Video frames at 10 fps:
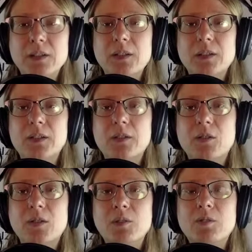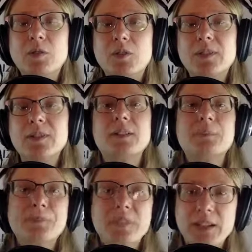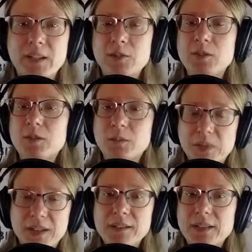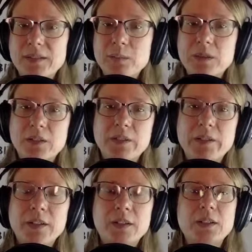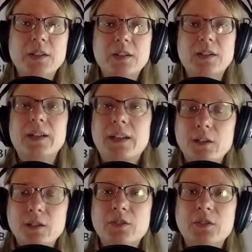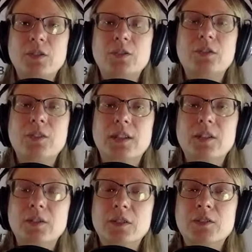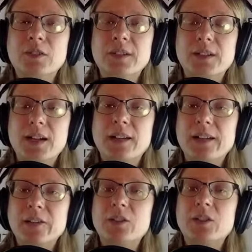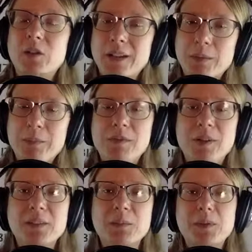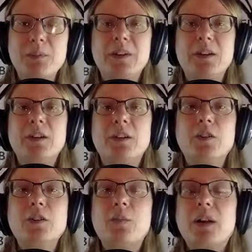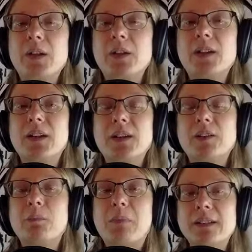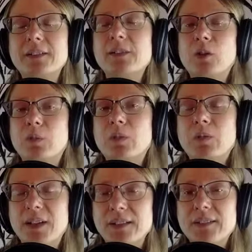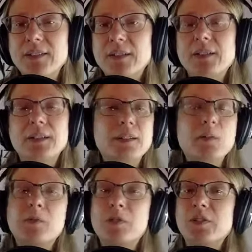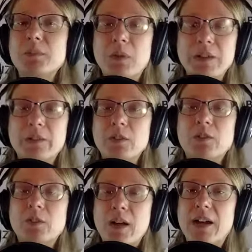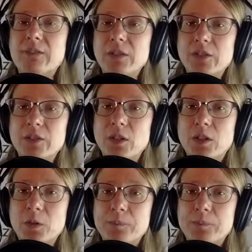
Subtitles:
So when you first, like if you do a big list build, like I know you're doing, you're just an online show, and that might be why some people in here, you're probably going to get your best open rates the first month or so after the show.